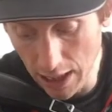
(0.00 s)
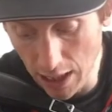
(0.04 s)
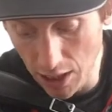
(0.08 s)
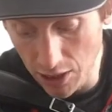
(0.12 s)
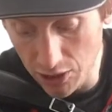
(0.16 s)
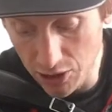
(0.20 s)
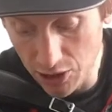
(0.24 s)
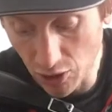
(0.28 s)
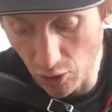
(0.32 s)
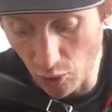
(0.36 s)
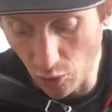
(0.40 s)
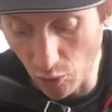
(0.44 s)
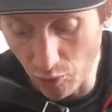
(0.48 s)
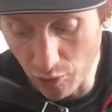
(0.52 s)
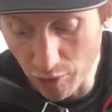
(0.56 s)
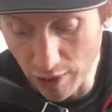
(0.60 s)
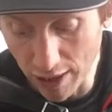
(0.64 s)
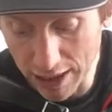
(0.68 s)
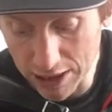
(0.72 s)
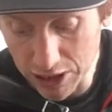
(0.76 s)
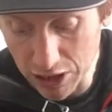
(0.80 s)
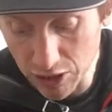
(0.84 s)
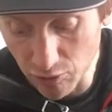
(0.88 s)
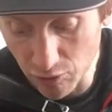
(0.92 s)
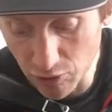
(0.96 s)
So
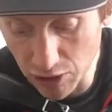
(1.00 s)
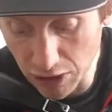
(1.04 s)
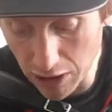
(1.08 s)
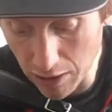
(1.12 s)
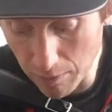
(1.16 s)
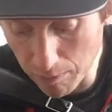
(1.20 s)
that's really